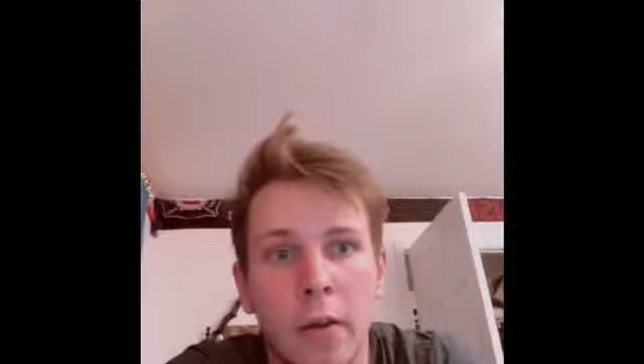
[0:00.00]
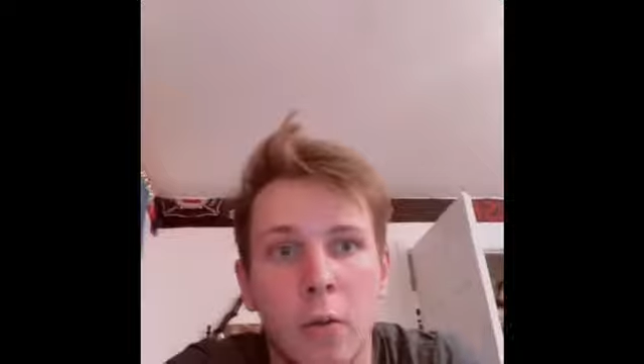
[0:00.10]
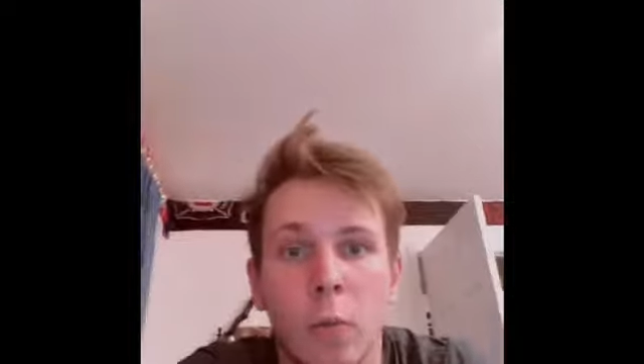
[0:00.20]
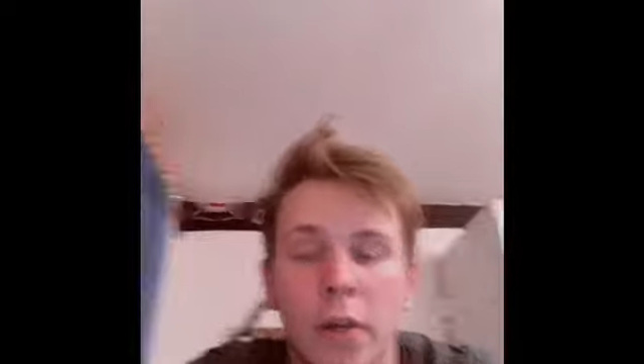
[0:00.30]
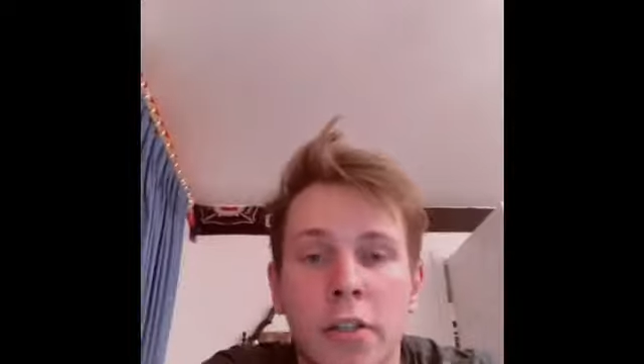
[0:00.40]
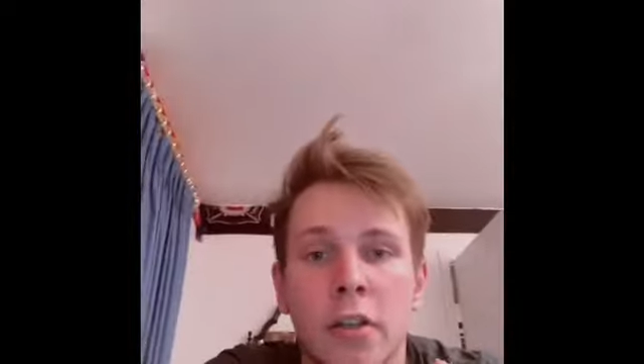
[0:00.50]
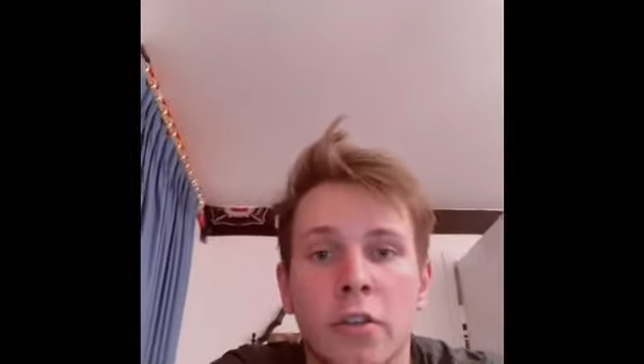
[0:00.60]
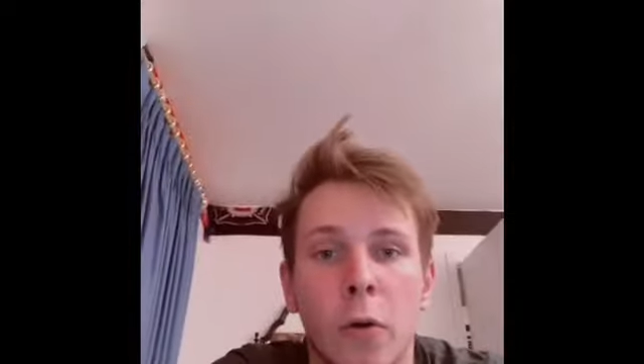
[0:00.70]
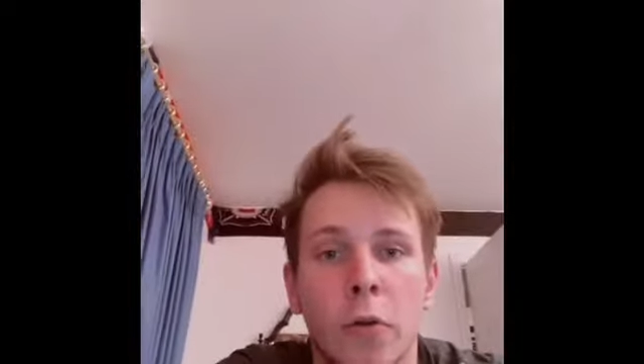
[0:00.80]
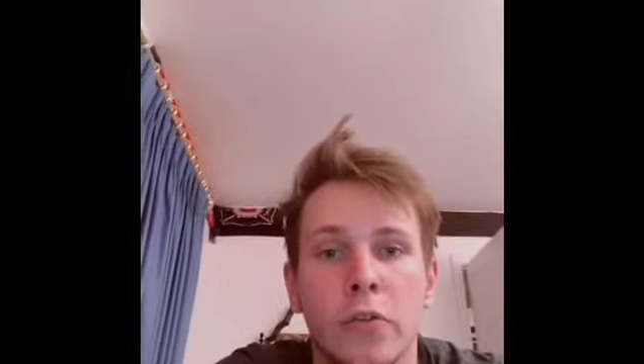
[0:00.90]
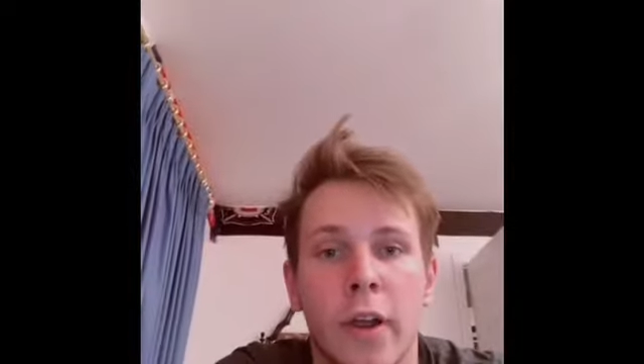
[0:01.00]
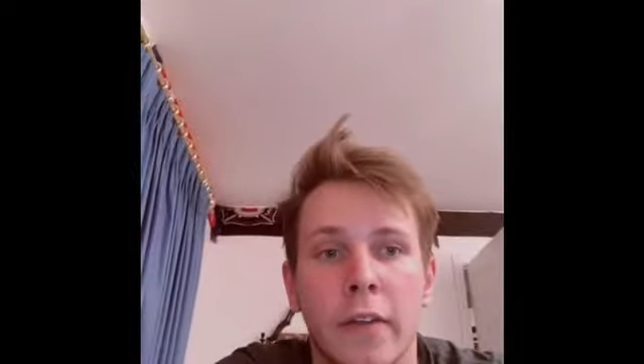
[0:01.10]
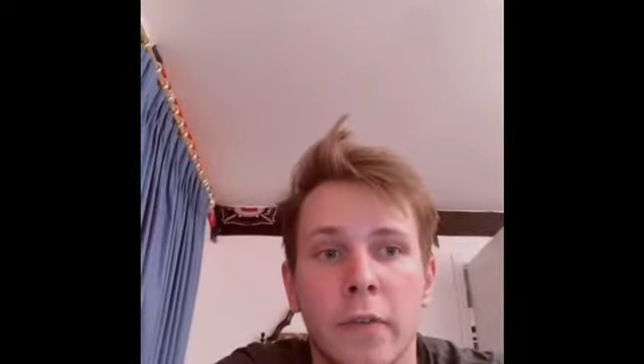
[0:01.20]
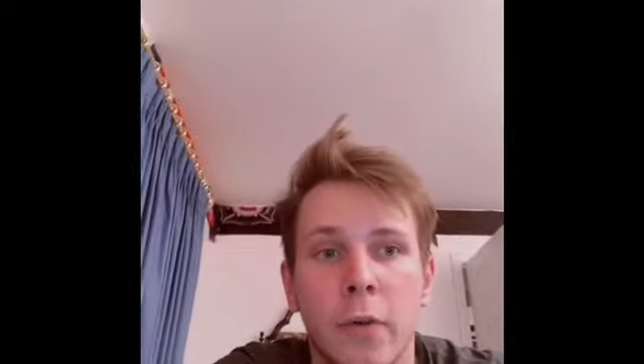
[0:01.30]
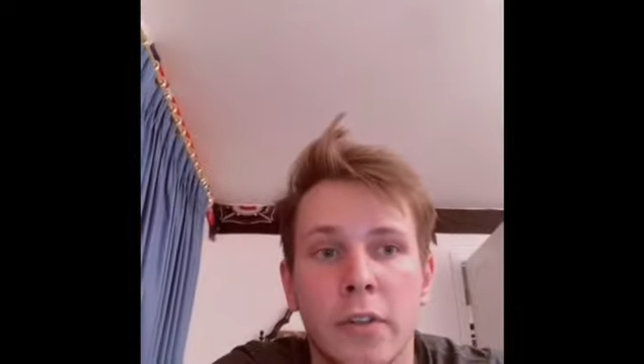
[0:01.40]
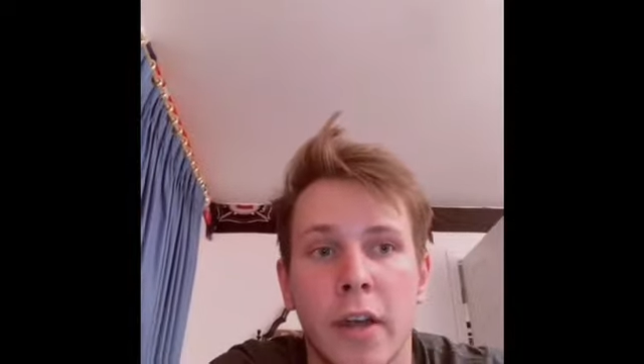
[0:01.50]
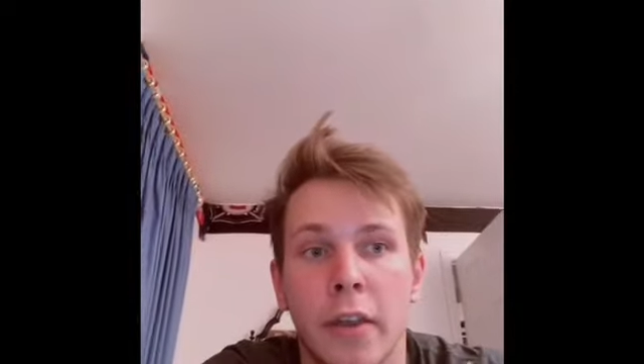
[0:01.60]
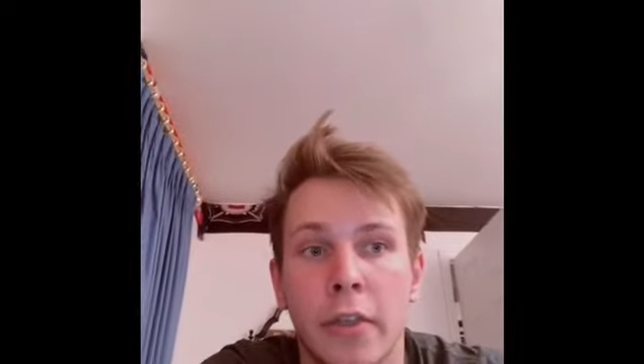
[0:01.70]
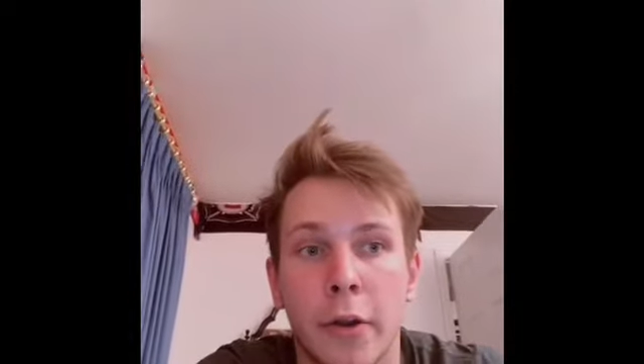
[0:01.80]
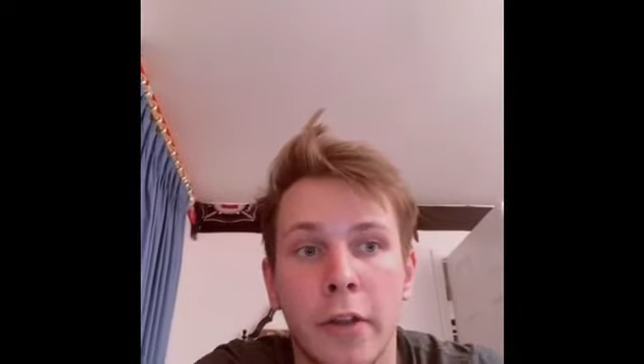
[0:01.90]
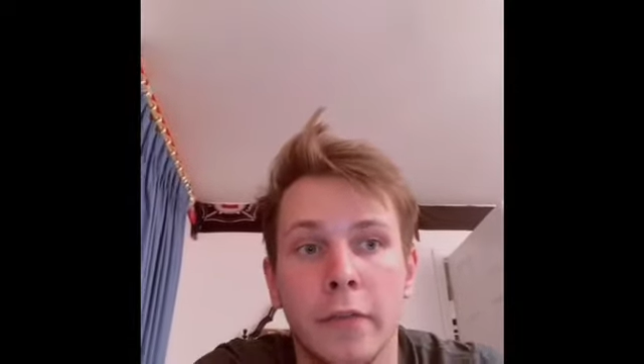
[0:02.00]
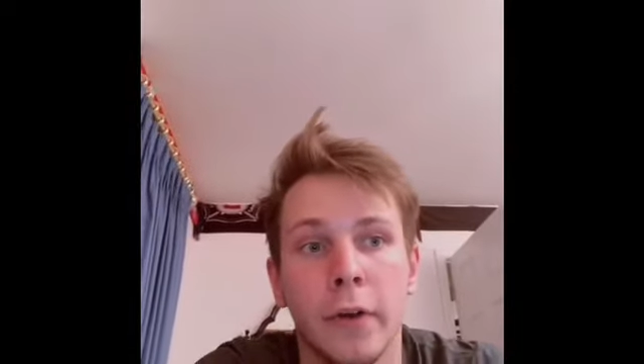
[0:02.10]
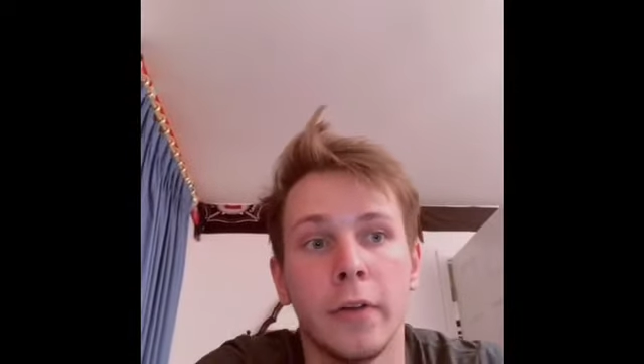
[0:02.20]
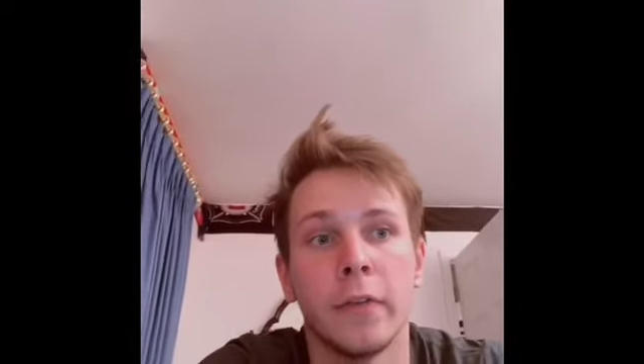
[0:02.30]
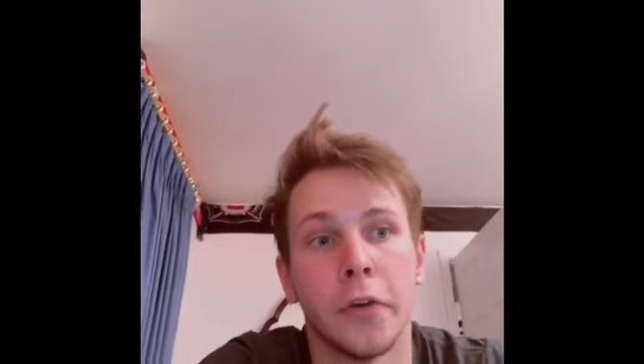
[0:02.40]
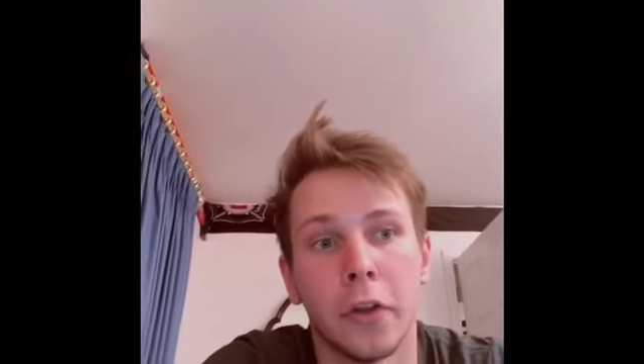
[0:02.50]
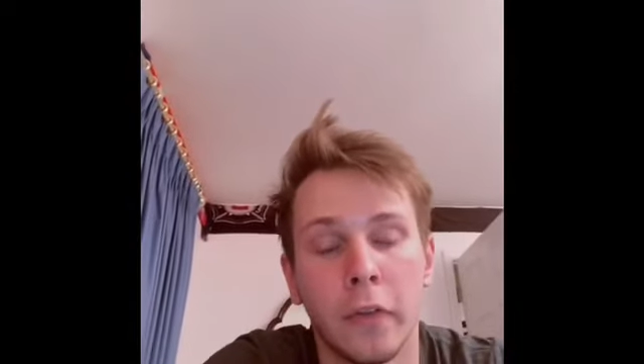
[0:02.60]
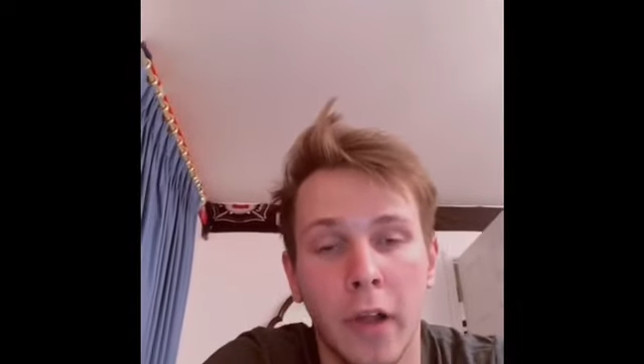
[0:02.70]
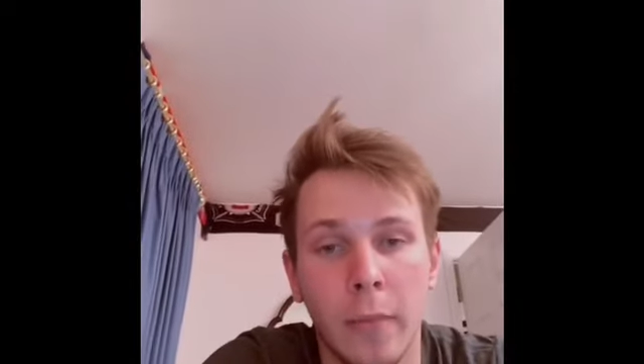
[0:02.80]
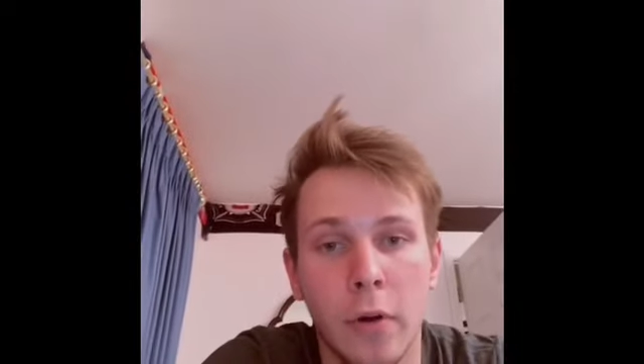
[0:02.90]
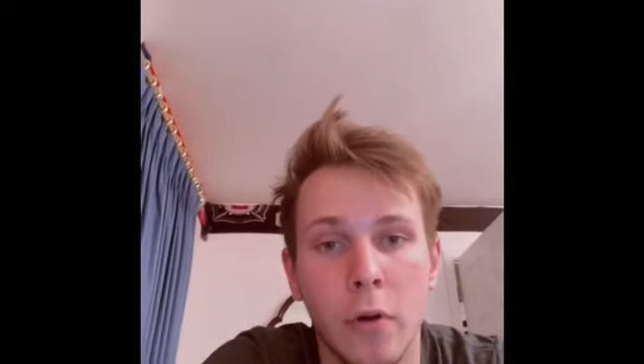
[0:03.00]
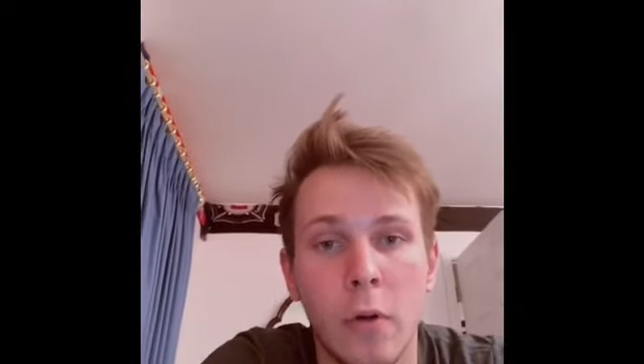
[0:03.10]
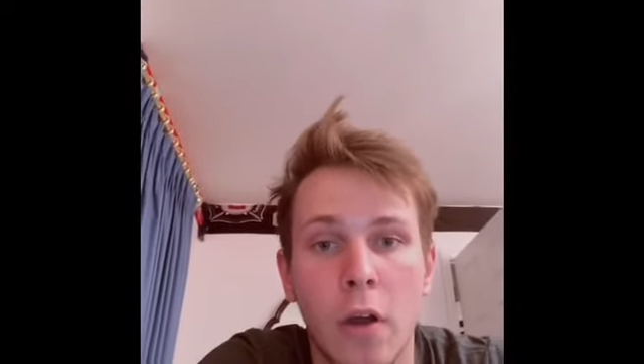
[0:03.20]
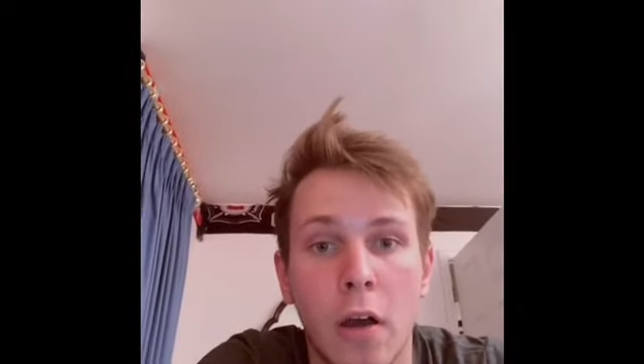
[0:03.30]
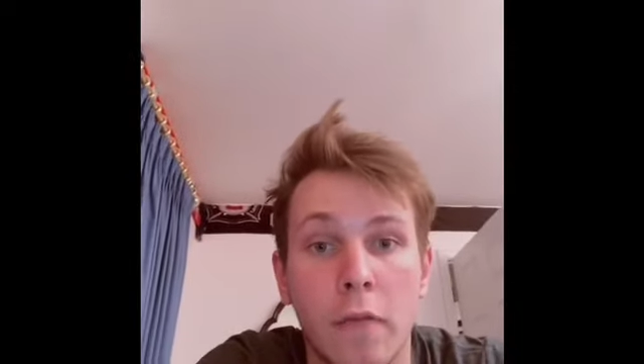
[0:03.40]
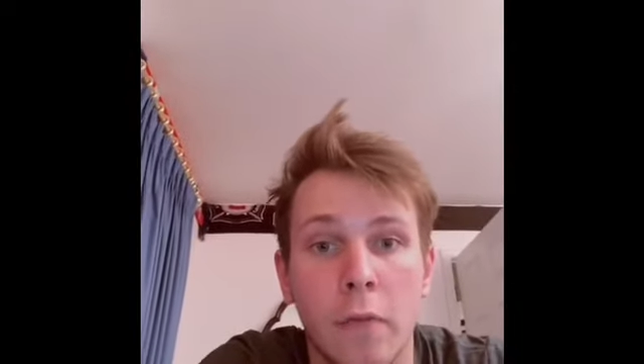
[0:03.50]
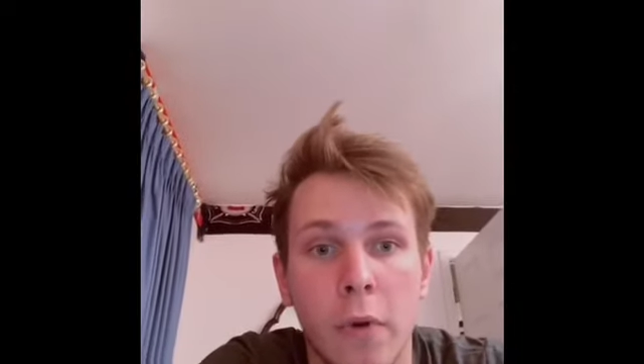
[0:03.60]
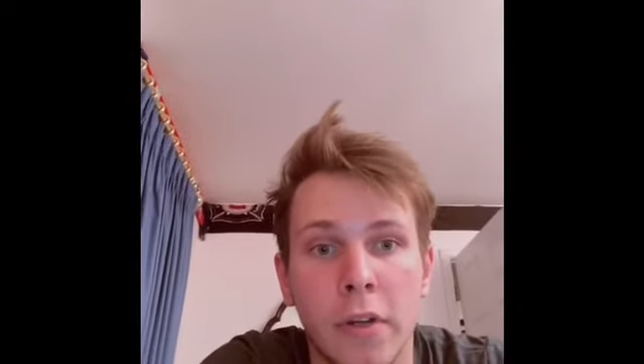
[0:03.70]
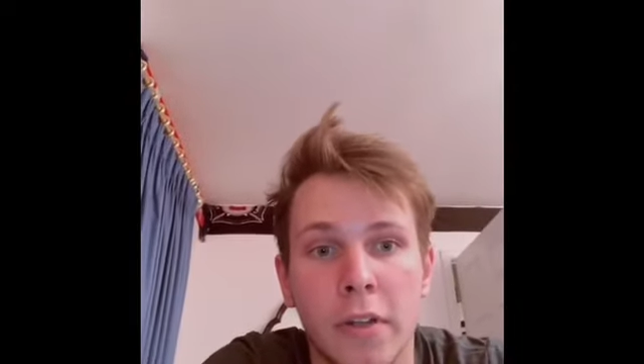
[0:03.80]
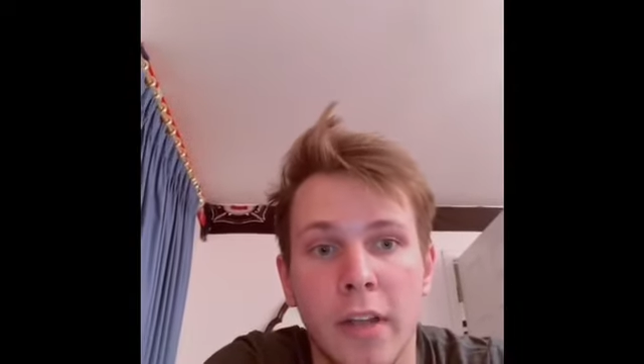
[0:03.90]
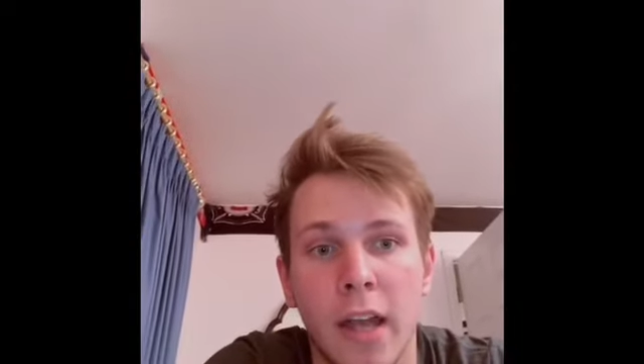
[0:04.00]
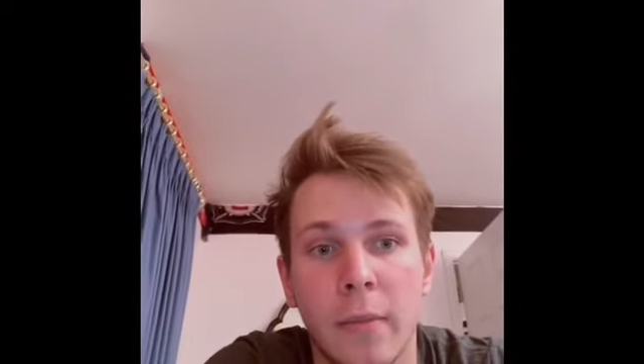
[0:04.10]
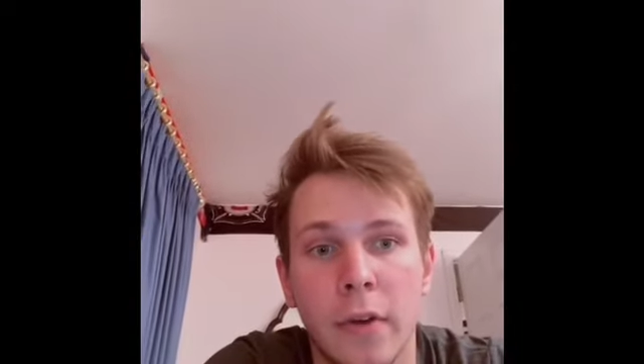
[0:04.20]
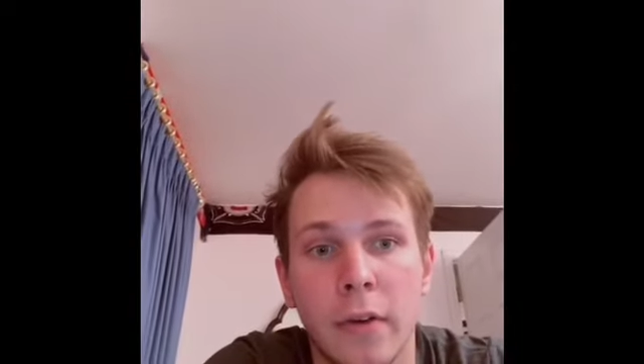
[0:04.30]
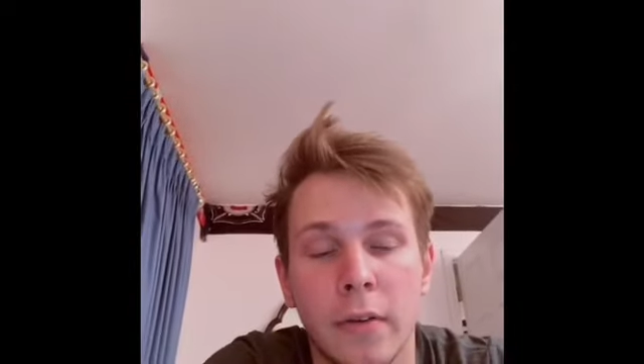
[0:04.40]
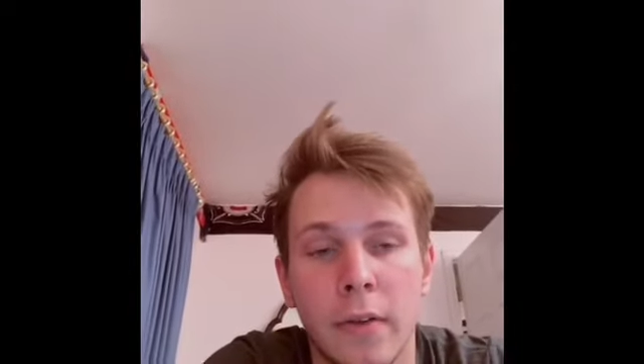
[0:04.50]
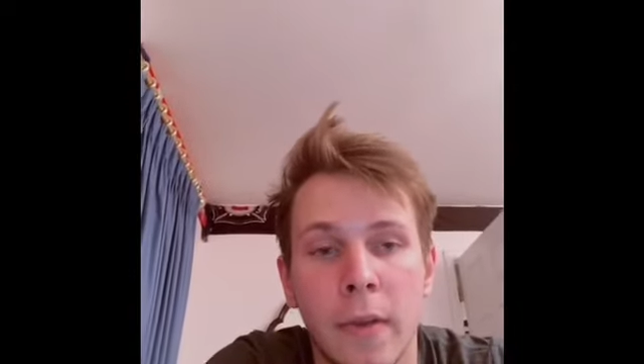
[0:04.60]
what is the total drag force on a 30-foot vertical flagpole of 4 inches diameter?